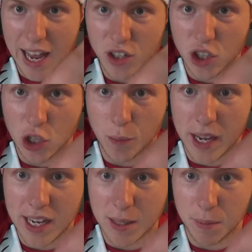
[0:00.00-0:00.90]
2
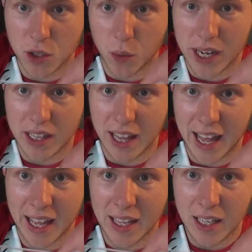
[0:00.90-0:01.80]
beads in between
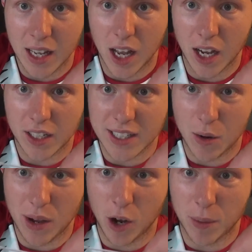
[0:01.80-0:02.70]
there because
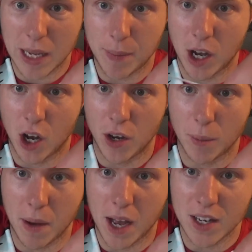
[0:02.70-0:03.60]
that will help keep it
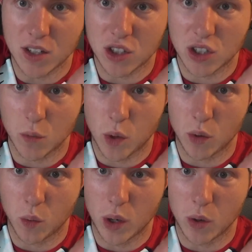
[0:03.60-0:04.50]
on. Mine
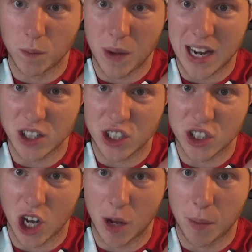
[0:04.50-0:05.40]
will actually
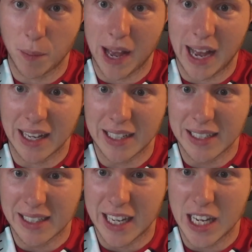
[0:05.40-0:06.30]
stop, but
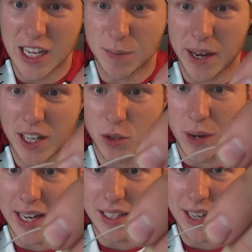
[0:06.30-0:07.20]
it is better to
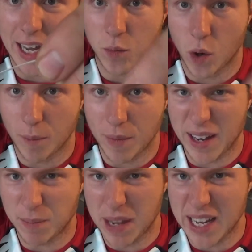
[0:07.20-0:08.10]

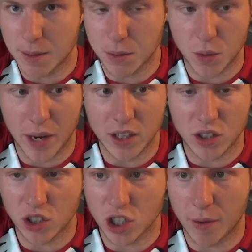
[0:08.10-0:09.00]
add beads in between
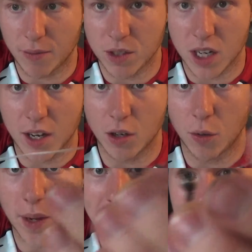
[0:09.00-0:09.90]
just to stop it from sliding all
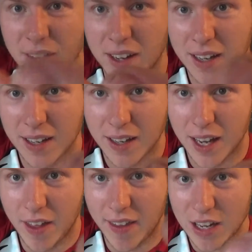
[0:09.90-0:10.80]
the way down.
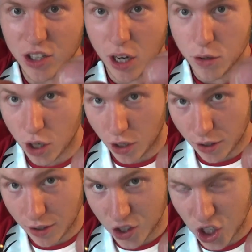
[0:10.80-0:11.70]
And then that just goes
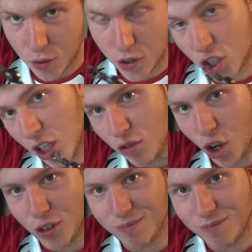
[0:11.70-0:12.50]
on to your rod.